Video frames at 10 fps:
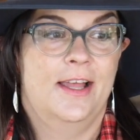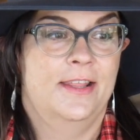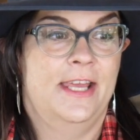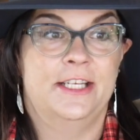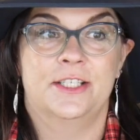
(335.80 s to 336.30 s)

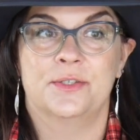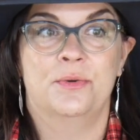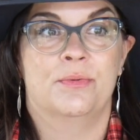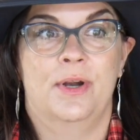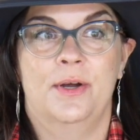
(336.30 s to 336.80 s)
they just
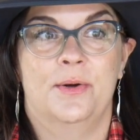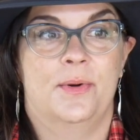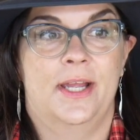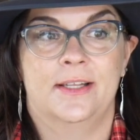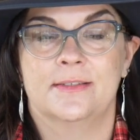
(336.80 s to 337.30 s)
grow
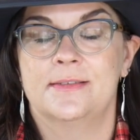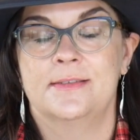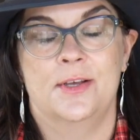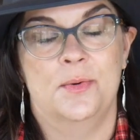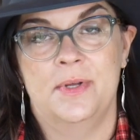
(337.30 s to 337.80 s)
in
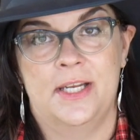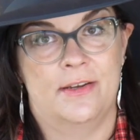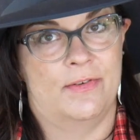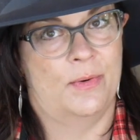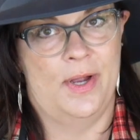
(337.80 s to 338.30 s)
so many
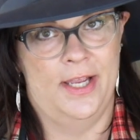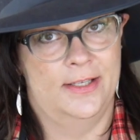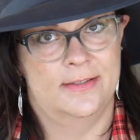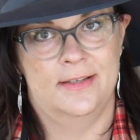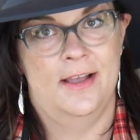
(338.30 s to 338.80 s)
different
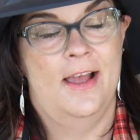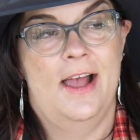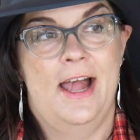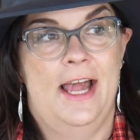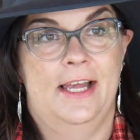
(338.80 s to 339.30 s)
ways.
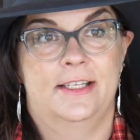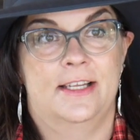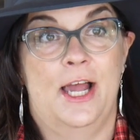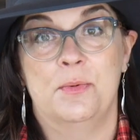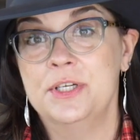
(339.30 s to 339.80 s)
And
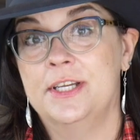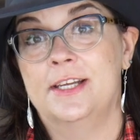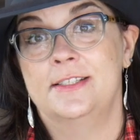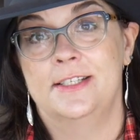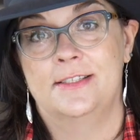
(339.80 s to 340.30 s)
I wish I
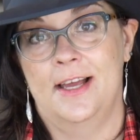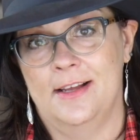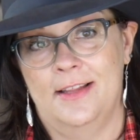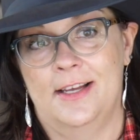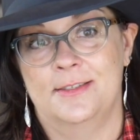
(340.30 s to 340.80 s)
could teach
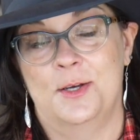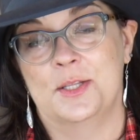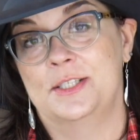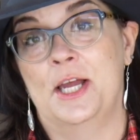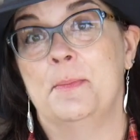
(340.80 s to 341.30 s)
that class all
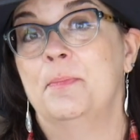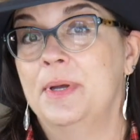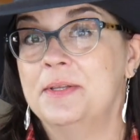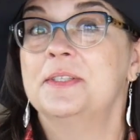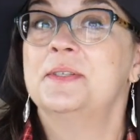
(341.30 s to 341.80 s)
the time,
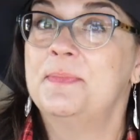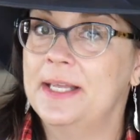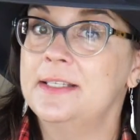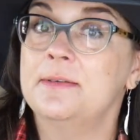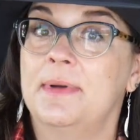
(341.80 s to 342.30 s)
but
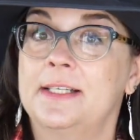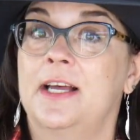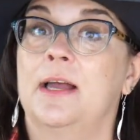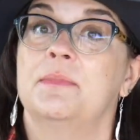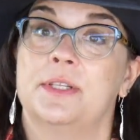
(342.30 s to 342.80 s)
spending my
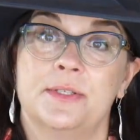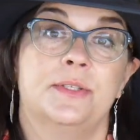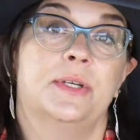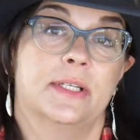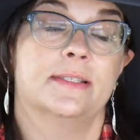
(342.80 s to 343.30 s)
time with the
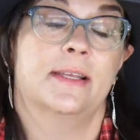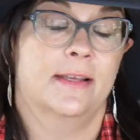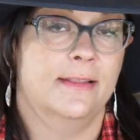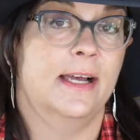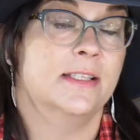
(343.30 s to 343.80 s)
students, I
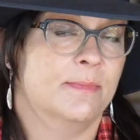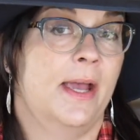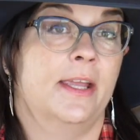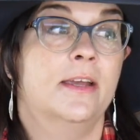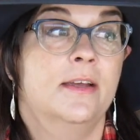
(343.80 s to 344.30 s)
think that's
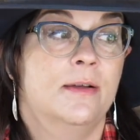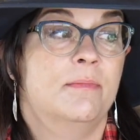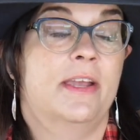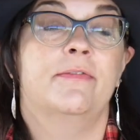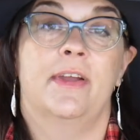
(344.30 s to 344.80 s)
my
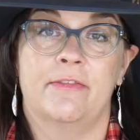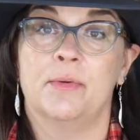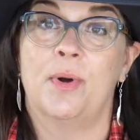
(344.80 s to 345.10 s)
favorite